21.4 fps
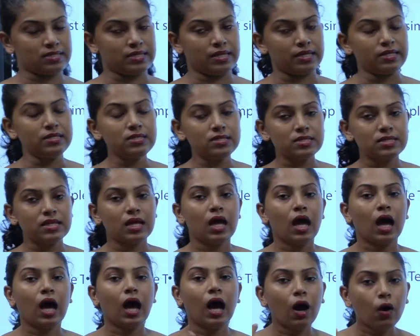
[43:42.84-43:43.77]
tense,
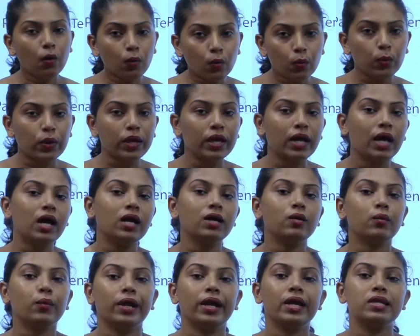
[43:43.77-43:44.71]
how we are
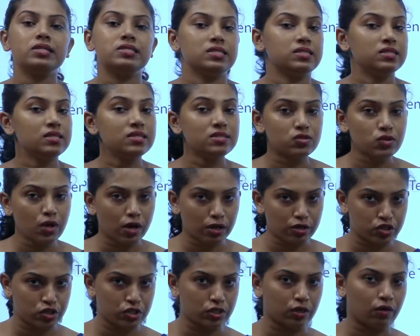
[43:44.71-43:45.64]
creating the
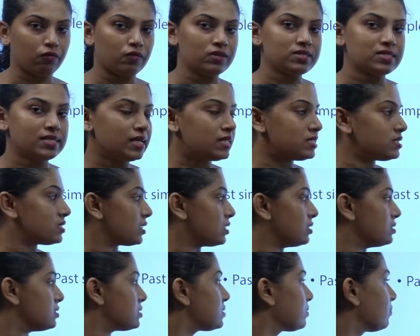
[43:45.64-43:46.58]
structure of a
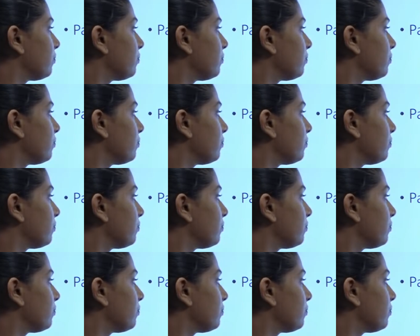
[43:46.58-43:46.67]
sentence.